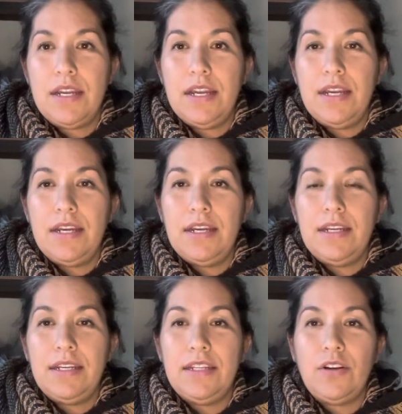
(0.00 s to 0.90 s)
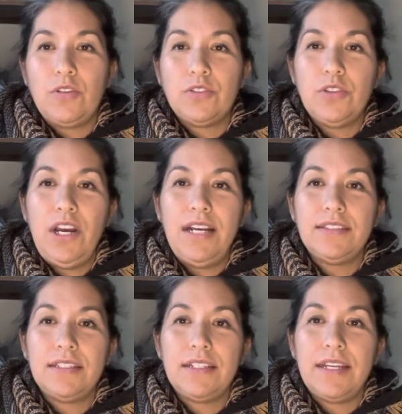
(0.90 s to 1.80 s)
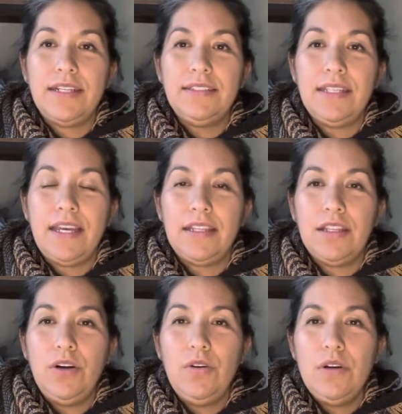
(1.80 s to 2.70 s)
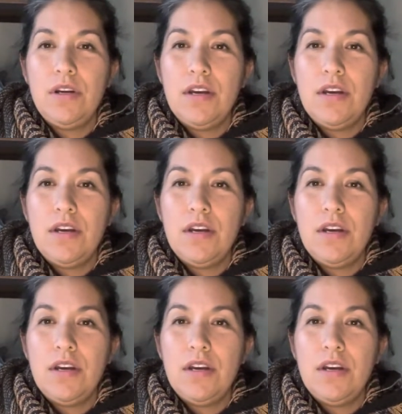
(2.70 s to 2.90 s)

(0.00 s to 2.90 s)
and it also has a nice halo